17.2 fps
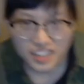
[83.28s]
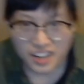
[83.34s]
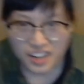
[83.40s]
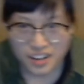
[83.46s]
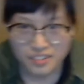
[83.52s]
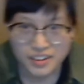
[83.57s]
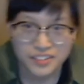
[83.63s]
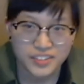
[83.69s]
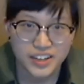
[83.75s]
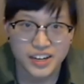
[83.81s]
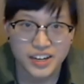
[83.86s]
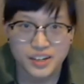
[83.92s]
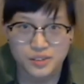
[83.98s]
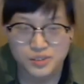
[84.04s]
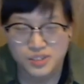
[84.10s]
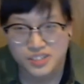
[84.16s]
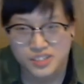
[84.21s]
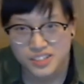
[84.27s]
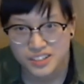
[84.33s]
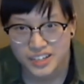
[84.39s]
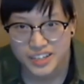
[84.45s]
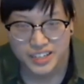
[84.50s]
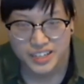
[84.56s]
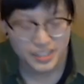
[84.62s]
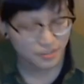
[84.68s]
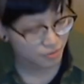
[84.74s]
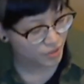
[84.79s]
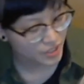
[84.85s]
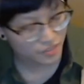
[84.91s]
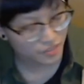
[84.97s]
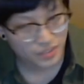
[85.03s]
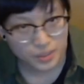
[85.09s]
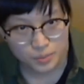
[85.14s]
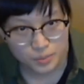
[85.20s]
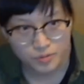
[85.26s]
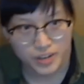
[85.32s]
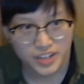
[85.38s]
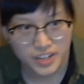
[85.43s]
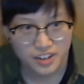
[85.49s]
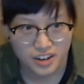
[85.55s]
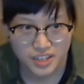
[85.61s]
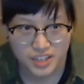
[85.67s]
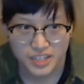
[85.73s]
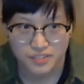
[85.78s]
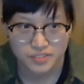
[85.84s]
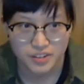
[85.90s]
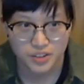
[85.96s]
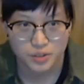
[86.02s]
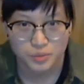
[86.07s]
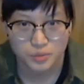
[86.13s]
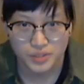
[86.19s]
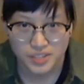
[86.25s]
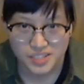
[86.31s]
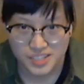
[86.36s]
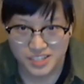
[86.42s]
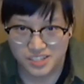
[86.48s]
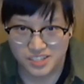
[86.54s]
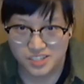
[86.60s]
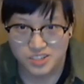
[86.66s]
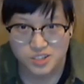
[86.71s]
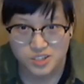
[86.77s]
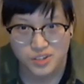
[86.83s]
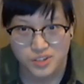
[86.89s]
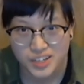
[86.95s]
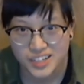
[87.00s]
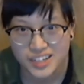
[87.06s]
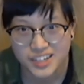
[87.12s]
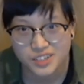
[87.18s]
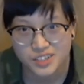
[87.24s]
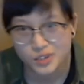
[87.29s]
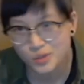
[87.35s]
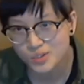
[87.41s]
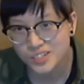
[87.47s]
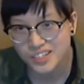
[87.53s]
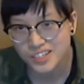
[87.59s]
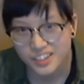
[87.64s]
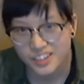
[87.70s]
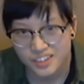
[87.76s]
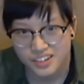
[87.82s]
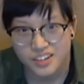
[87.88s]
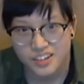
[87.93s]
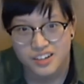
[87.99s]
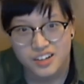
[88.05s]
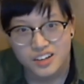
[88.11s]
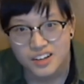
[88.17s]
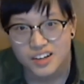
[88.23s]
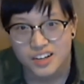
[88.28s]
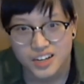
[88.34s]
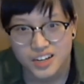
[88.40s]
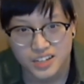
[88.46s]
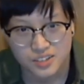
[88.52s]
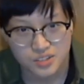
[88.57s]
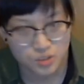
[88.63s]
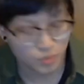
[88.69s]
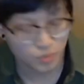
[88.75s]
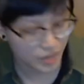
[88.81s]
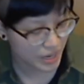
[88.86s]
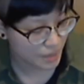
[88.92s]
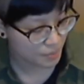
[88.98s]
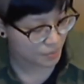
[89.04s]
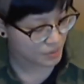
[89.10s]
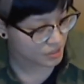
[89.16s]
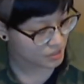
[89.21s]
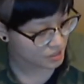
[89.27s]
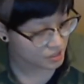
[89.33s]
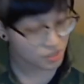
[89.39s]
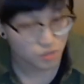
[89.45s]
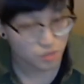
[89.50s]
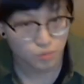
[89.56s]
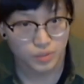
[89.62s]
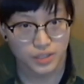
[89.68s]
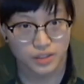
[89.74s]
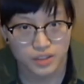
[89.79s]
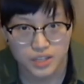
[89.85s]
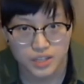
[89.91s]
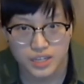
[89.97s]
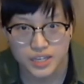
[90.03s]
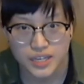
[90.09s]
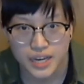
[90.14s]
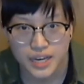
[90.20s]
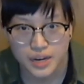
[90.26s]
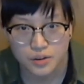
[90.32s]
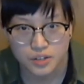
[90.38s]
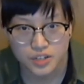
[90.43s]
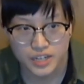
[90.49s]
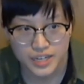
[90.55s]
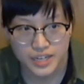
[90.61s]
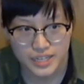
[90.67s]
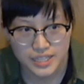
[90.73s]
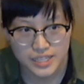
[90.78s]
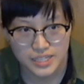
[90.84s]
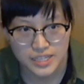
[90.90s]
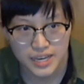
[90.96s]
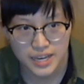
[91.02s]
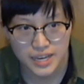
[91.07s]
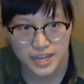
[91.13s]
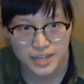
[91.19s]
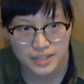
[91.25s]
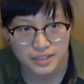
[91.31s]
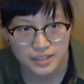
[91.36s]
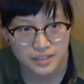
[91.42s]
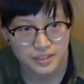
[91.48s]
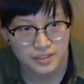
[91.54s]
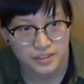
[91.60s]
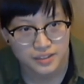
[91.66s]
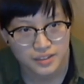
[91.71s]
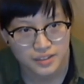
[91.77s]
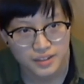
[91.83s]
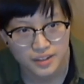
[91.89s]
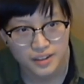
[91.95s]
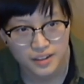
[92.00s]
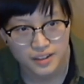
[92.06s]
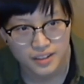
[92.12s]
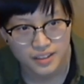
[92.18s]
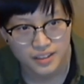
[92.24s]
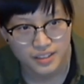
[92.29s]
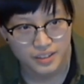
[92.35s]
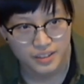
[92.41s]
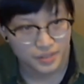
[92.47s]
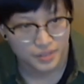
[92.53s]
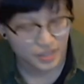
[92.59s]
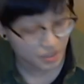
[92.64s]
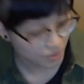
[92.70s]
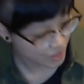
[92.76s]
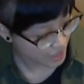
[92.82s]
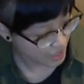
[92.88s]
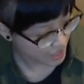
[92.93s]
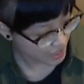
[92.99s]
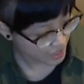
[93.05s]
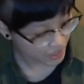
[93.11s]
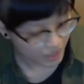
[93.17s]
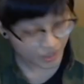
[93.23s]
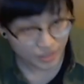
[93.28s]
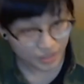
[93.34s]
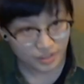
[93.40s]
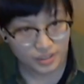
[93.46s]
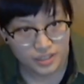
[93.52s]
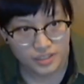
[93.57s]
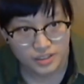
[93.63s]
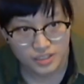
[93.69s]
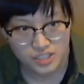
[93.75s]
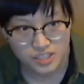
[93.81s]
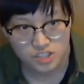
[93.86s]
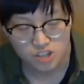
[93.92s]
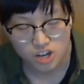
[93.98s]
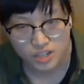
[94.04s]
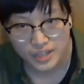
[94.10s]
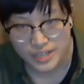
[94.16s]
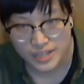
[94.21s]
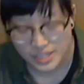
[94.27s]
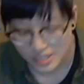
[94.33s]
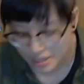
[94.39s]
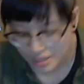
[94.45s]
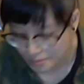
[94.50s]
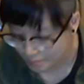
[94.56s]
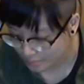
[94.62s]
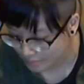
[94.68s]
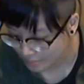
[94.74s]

around the house and like give one of them the radar and give the other one the sensor so they can hunt ghosts together. Uh, so what happens is when the counter hits 10, there we go, uh, it, the star lights up,